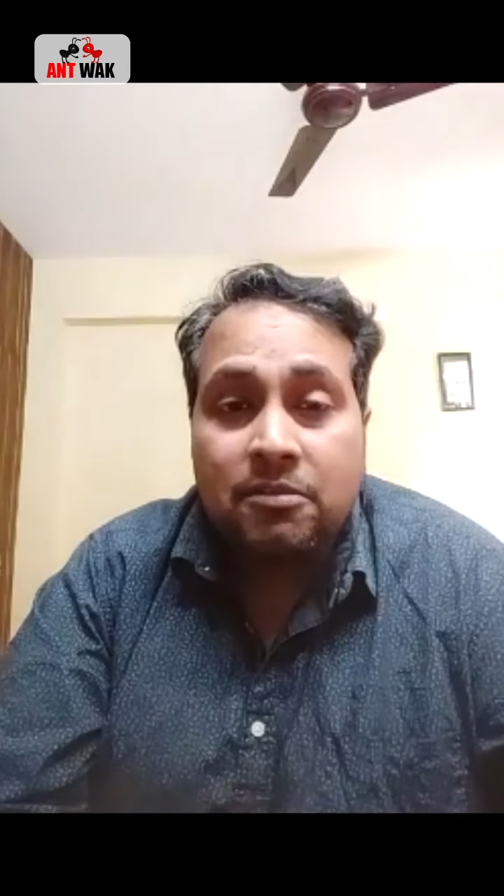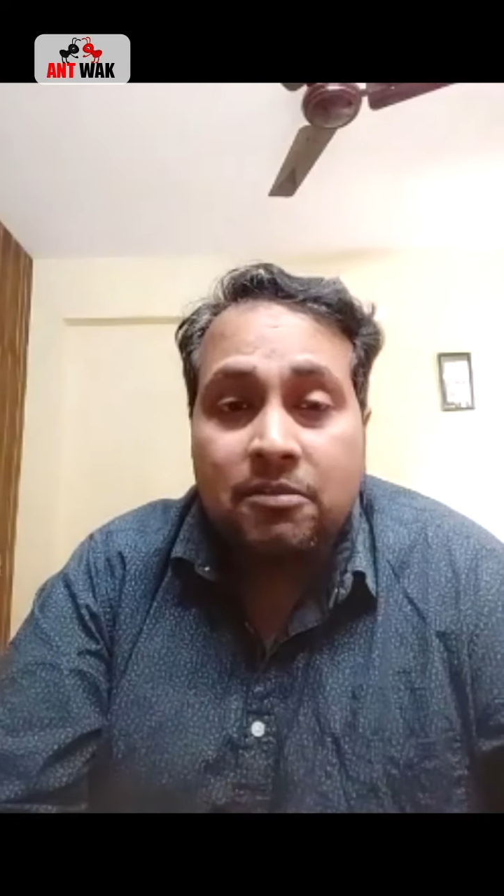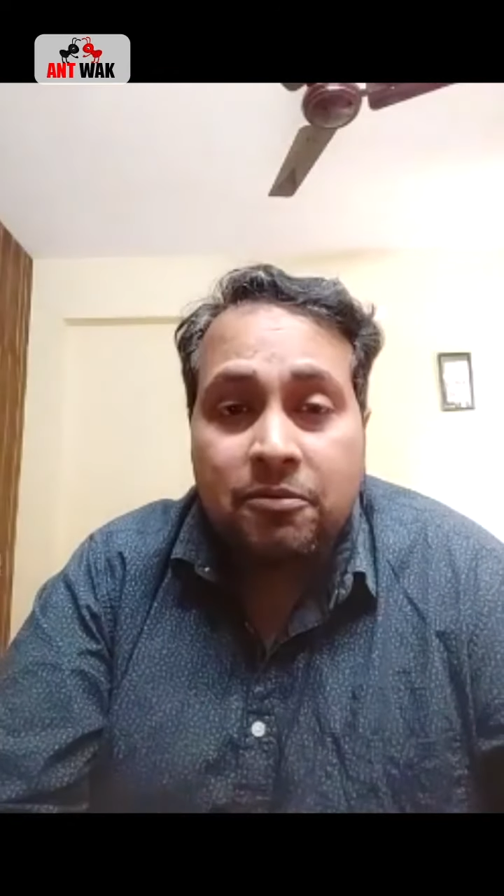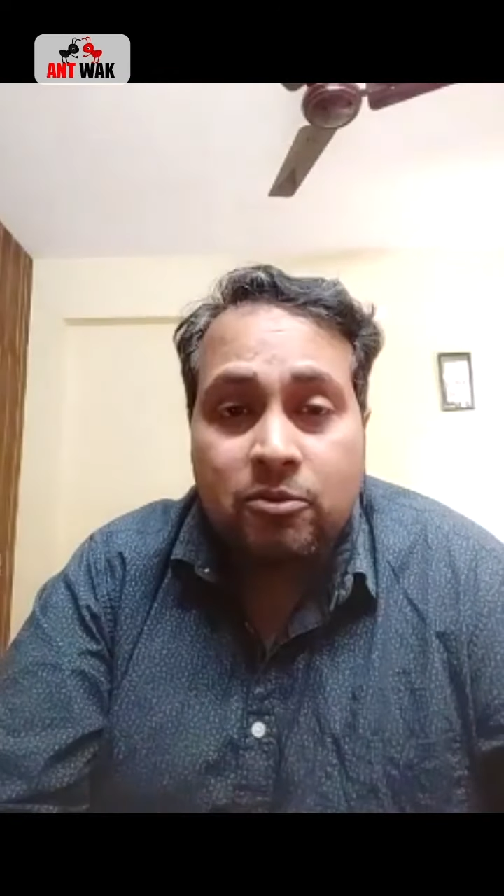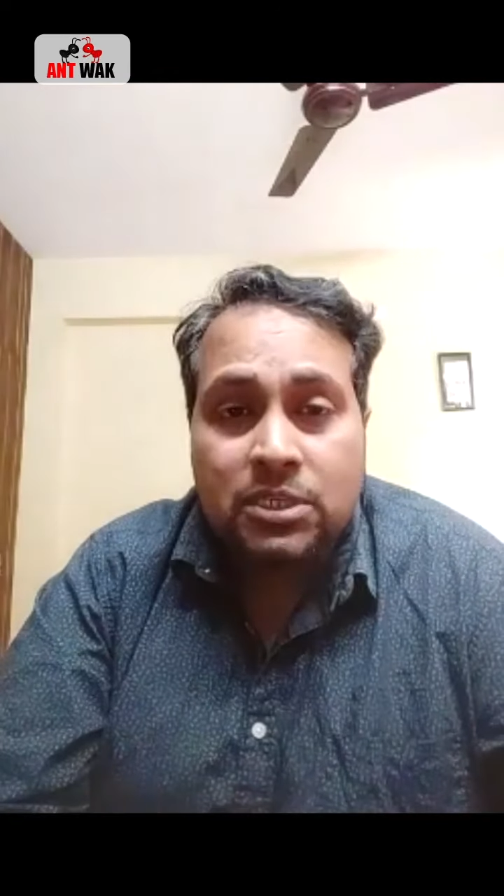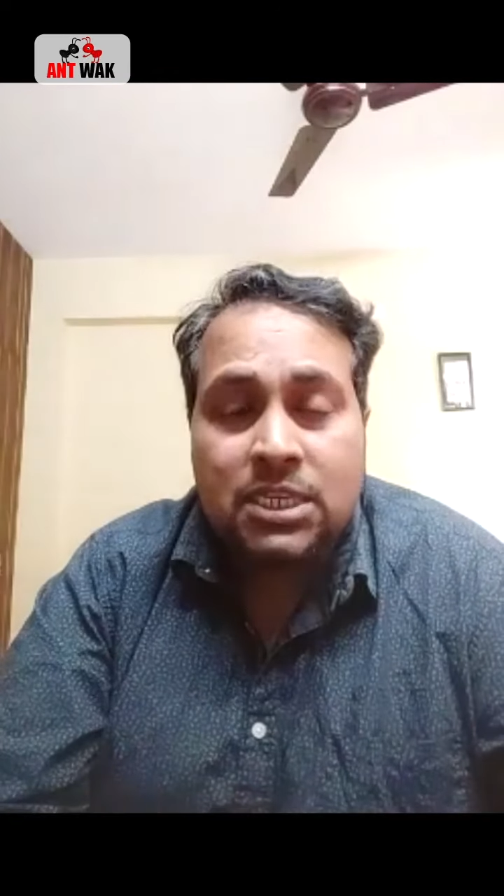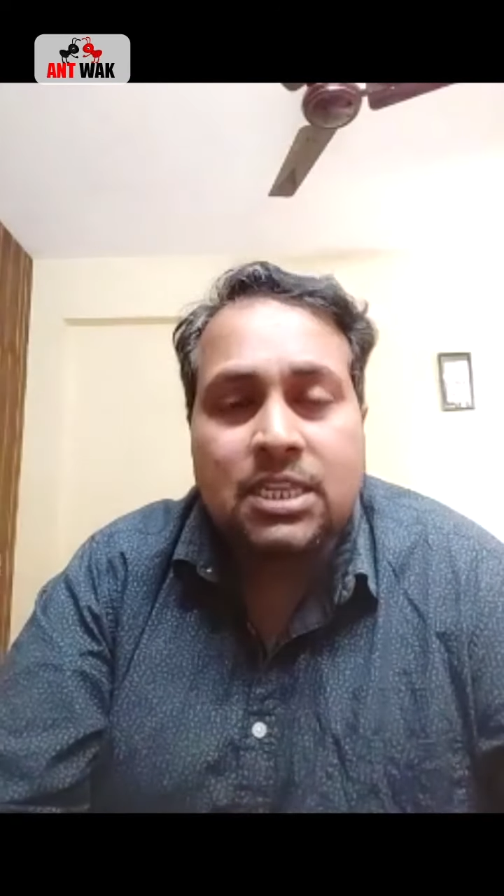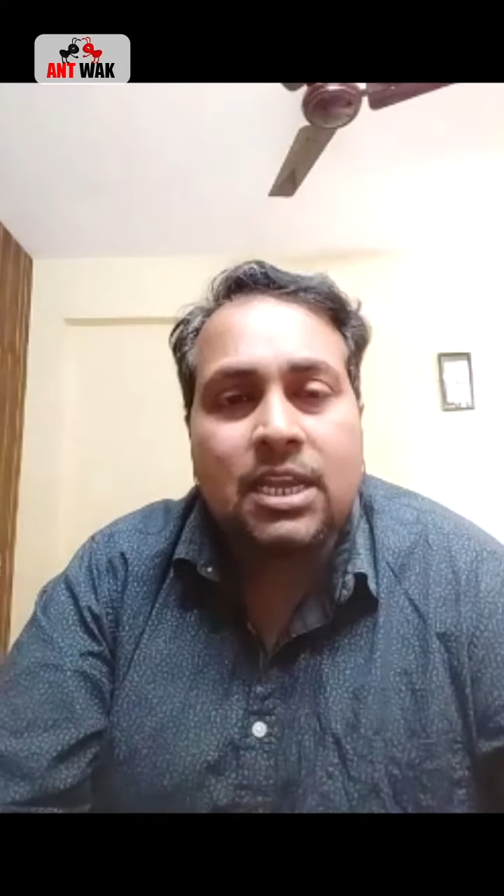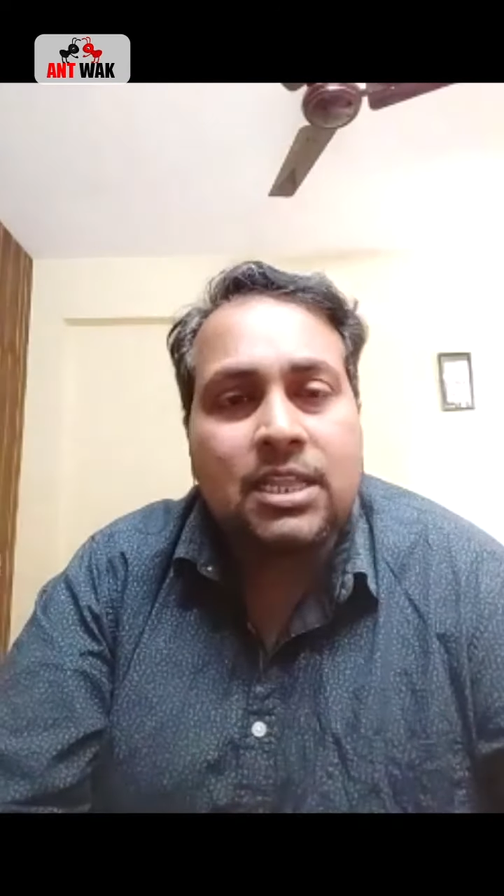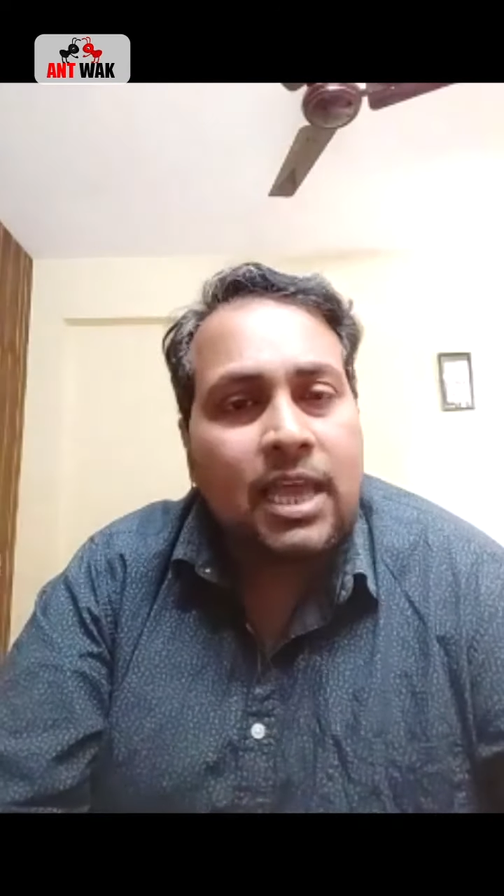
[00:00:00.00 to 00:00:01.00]
you see
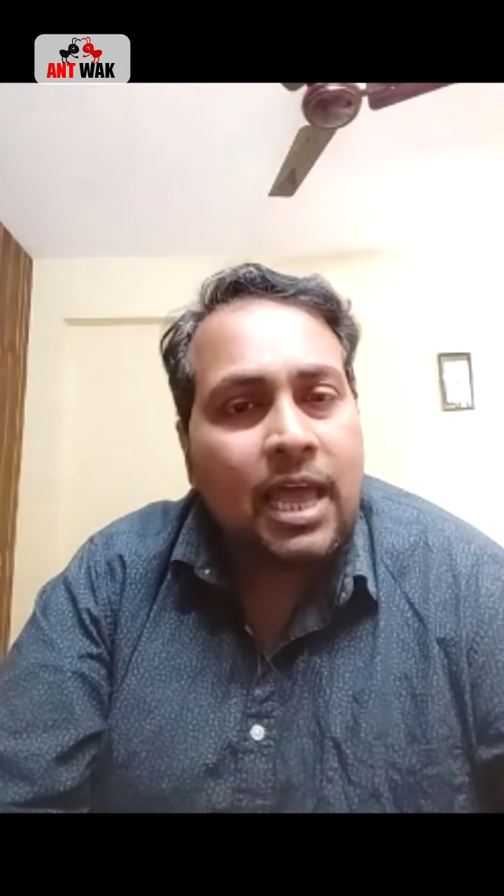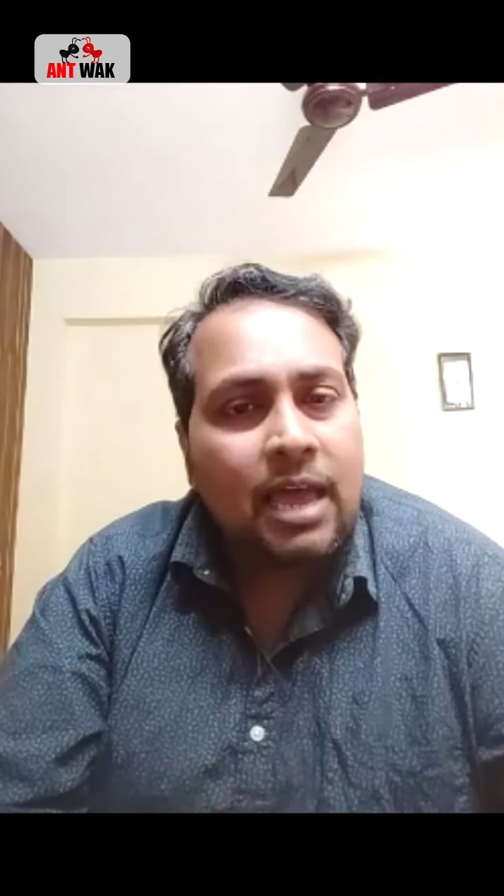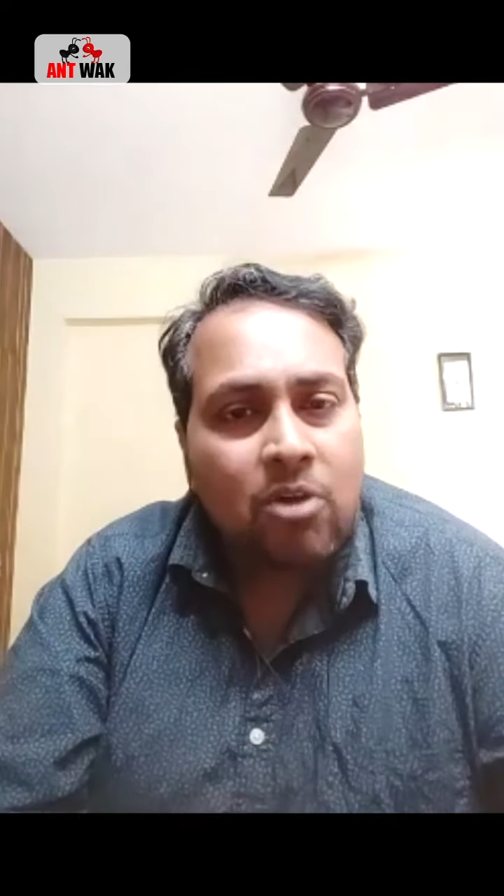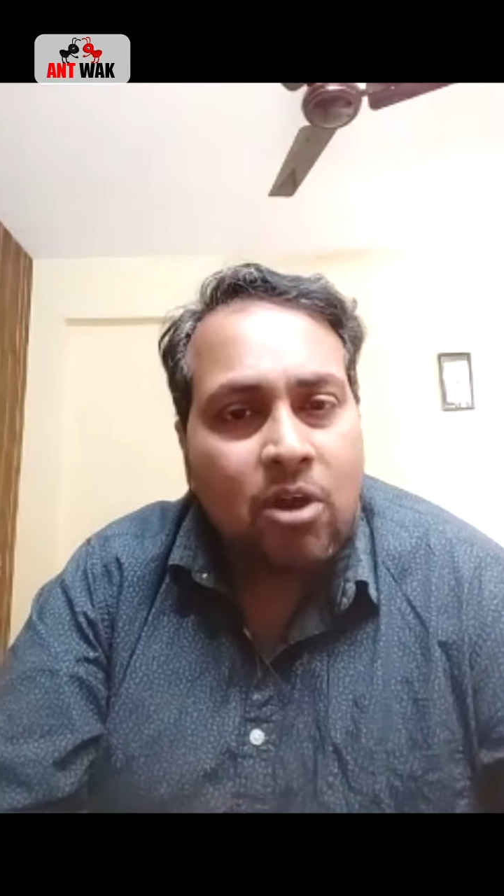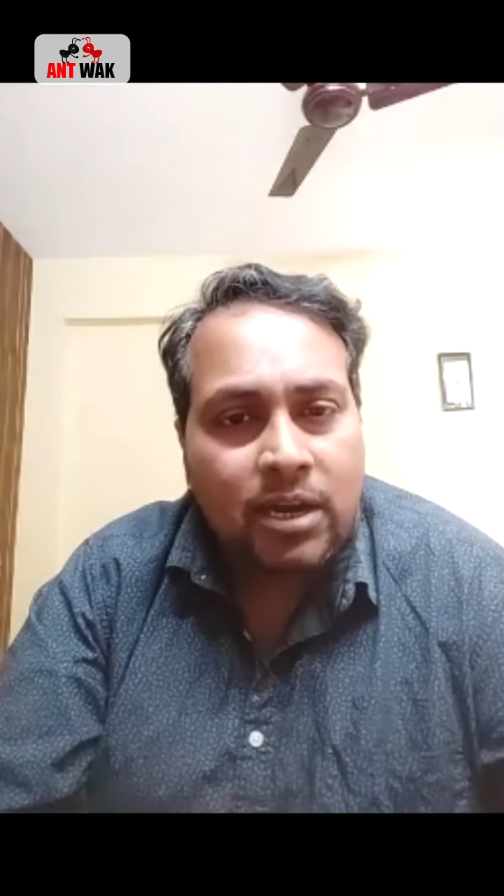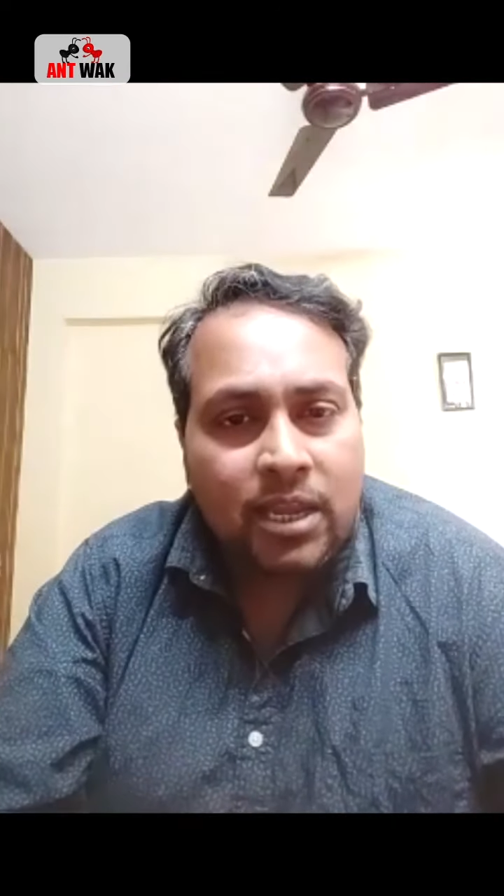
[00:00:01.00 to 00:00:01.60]
that they have not